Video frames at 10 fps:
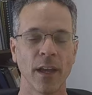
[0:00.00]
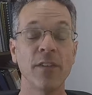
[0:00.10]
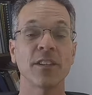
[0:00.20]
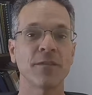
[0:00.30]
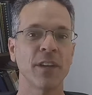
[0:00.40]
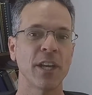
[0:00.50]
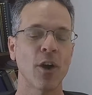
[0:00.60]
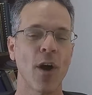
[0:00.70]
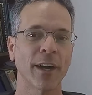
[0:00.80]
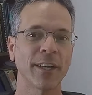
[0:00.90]
In this
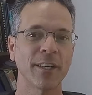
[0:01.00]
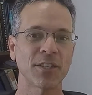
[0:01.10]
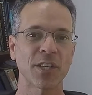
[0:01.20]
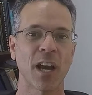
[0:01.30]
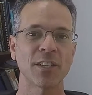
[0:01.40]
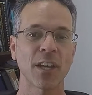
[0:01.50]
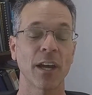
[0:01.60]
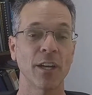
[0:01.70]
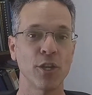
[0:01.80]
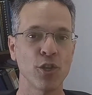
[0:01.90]
video, I'm going to discuss an
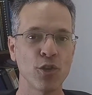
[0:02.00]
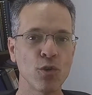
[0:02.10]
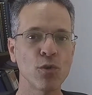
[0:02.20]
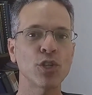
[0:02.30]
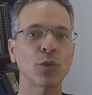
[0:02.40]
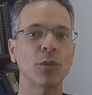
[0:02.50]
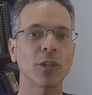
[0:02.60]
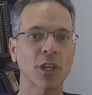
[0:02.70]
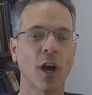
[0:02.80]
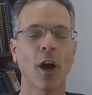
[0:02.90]

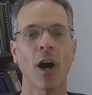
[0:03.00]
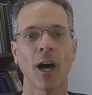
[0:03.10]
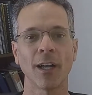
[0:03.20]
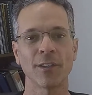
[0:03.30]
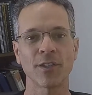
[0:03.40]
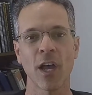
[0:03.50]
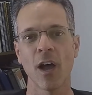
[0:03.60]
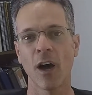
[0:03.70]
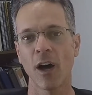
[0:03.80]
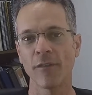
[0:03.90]
unusual cause
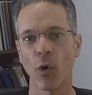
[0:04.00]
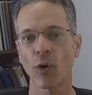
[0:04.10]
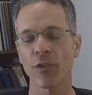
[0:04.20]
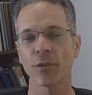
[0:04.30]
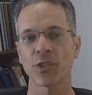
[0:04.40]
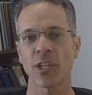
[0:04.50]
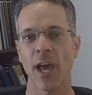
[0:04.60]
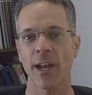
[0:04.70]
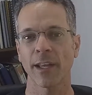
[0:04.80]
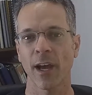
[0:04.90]
of
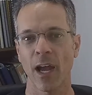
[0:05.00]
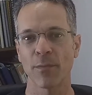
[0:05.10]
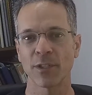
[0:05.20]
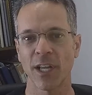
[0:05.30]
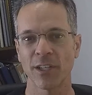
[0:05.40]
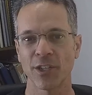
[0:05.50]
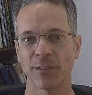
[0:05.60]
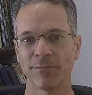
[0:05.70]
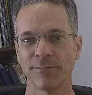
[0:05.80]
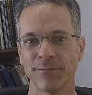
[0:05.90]
orthostatic
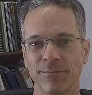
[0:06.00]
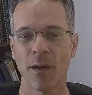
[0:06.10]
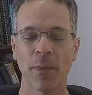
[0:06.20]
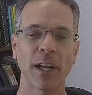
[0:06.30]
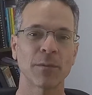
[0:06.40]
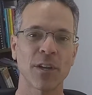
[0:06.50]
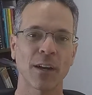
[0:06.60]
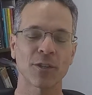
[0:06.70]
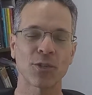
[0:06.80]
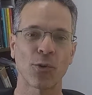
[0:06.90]
hypotension. My name is
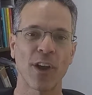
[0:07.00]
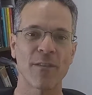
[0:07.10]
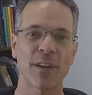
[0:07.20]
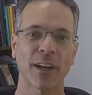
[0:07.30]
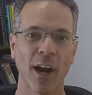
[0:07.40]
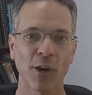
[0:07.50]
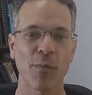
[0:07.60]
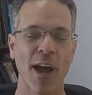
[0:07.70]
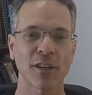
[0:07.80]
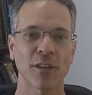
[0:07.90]
Dr. Story. I've been a
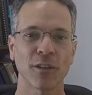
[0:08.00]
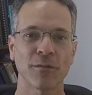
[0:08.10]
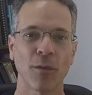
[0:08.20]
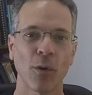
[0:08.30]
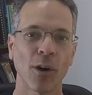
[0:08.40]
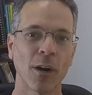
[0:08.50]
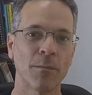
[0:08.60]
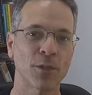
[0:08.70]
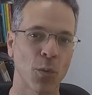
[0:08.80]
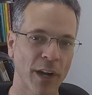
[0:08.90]
chiropractor
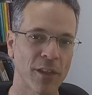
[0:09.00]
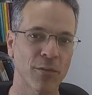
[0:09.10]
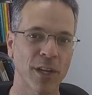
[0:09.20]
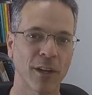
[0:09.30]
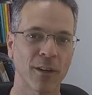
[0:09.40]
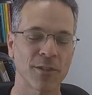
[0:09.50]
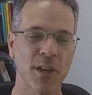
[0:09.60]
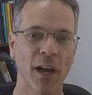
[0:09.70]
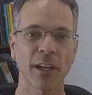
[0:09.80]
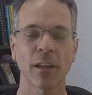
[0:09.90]
for 23 years.
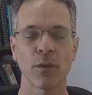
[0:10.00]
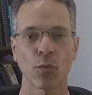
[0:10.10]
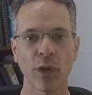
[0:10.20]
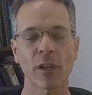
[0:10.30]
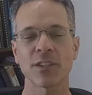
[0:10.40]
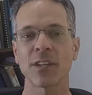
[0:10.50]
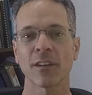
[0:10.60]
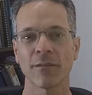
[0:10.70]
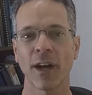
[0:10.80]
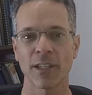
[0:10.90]
I'm going to give you realistic
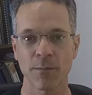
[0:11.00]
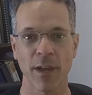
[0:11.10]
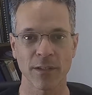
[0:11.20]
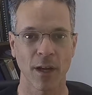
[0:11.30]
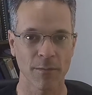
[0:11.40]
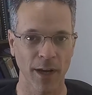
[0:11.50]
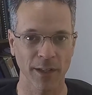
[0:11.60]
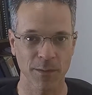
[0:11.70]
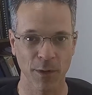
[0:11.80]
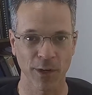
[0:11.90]
advice based on my
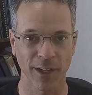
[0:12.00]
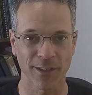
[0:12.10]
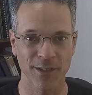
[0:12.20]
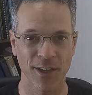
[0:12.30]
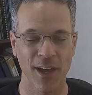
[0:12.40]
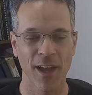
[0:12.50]
experience.